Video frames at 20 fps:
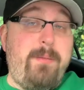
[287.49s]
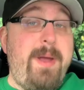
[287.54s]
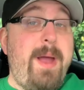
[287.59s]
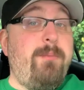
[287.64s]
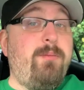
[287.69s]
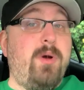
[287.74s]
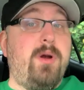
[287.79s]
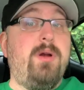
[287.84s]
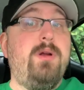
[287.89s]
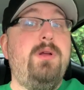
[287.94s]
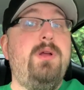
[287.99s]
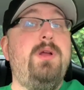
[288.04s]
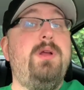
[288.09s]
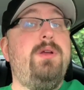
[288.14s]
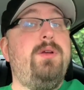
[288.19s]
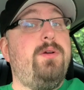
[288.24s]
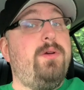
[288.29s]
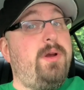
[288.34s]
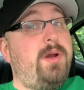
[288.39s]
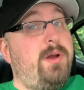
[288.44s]
Remember,
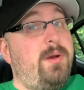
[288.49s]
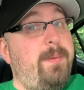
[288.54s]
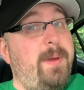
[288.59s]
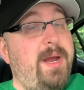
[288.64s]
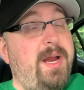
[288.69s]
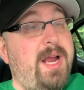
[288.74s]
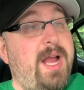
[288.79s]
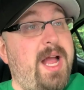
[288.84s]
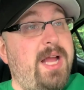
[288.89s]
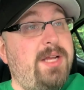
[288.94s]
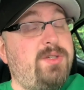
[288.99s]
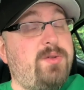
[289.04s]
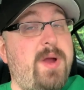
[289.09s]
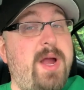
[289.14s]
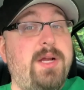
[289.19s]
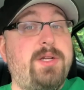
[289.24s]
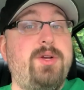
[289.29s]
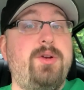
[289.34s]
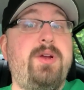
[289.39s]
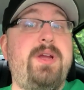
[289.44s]
you're an independent
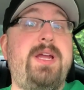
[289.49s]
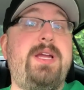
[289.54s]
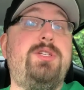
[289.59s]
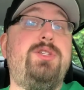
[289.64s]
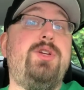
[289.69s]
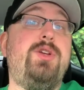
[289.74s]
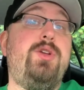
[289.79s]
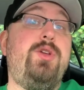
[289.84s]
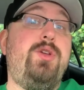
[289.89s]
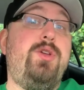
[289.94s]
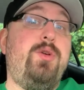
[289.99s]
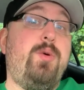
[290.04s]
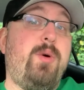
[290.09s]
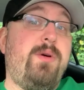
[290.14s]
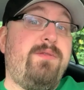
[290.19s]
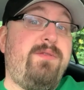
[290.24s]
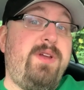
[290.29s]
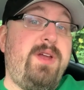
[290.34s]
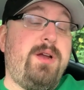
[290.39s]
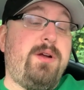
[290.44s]
contractor. It's
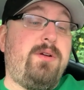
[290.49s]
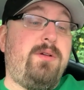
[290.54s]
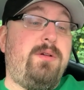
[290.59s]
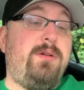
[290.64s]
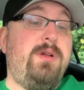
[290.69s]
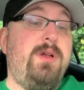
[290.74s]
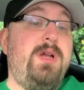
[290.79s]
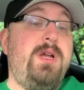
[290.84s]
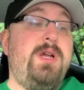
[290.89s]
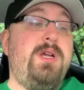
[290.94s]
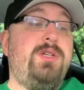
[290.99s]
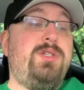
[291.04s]
your vehicle.